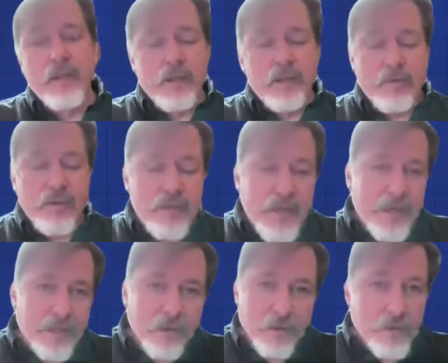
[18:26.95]
You can
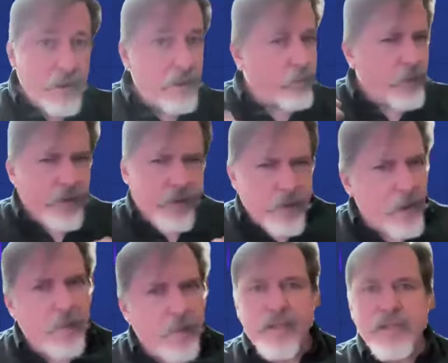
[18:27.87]
take a look at weird
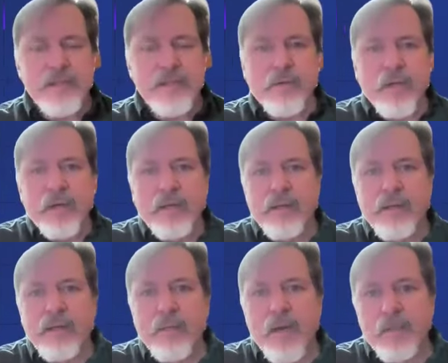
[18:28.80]
anomalies or
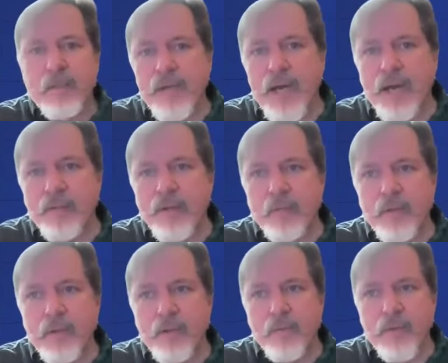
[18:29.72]
anything that might be happening
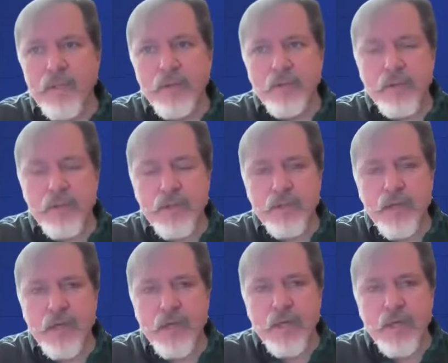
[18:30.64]
with your resources.